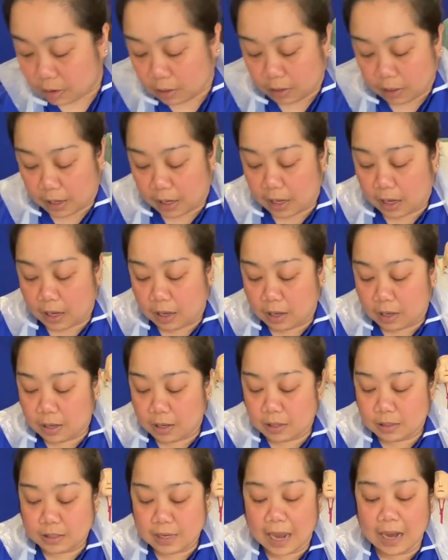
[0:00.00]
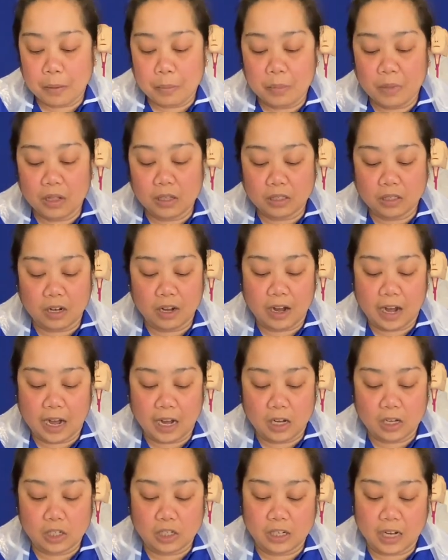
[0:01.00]
a 10 ml
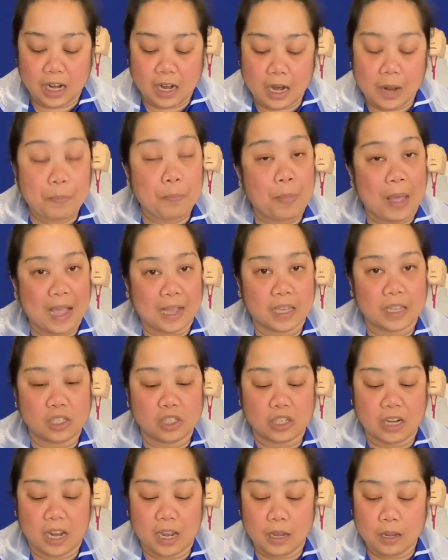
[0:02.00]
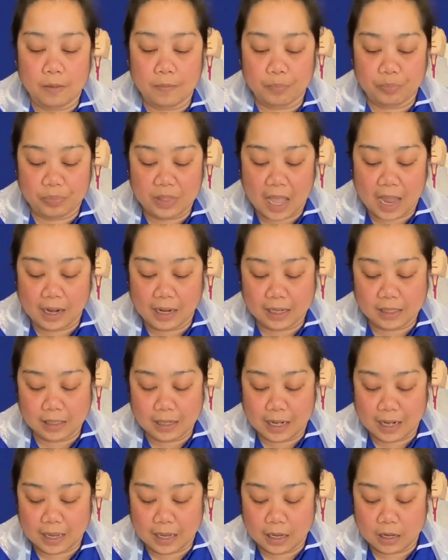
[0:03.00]
syringe in a packaging that is
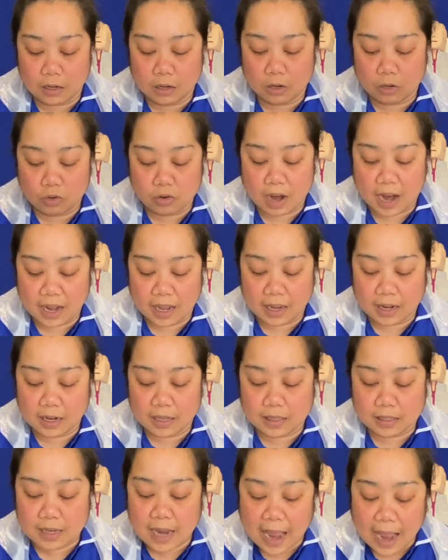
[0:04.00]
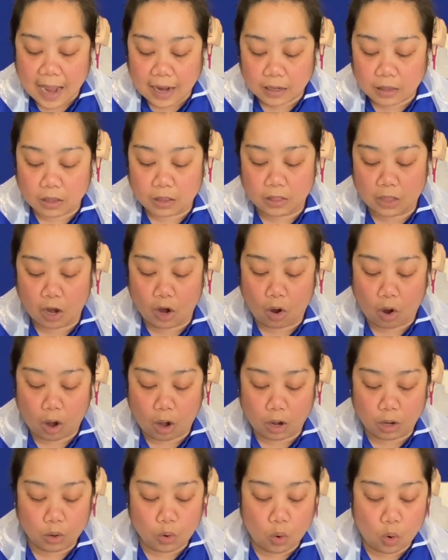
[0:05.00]
clean, dry, and intact. There
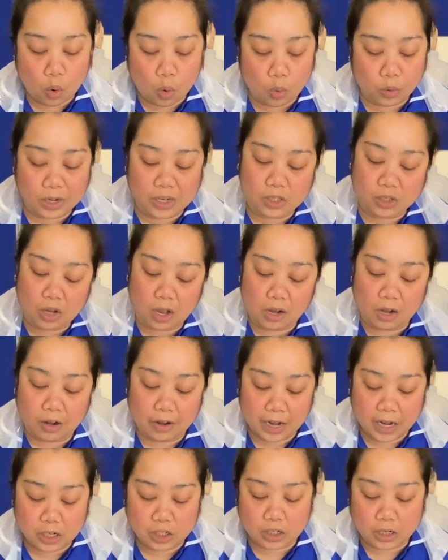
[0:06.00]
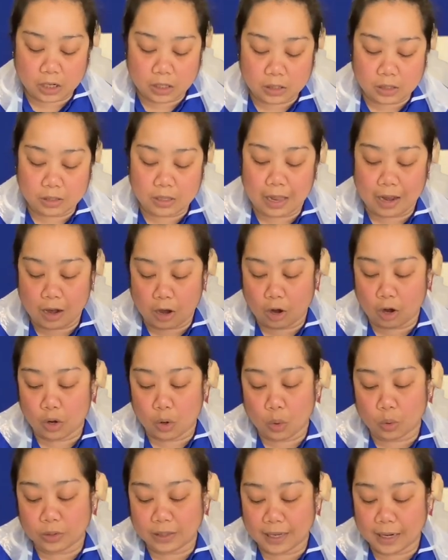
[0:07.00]
are no discolorations that are
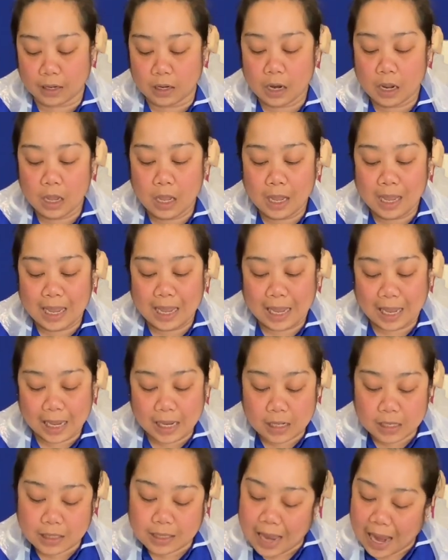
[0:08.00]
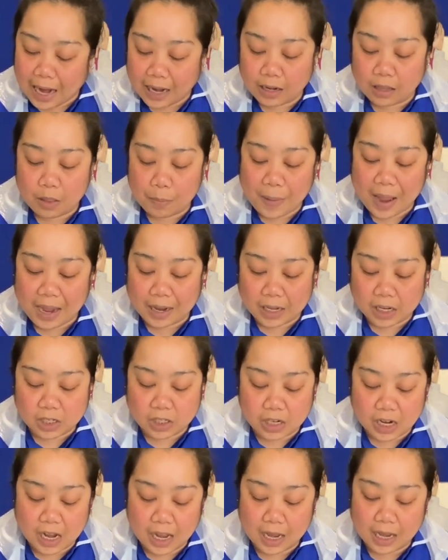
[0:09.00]
noted inside the
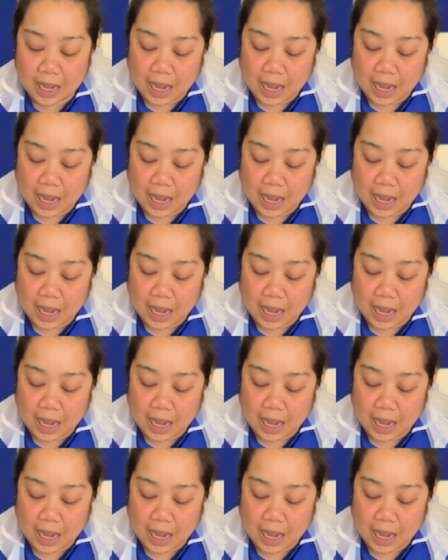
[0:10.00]
packaging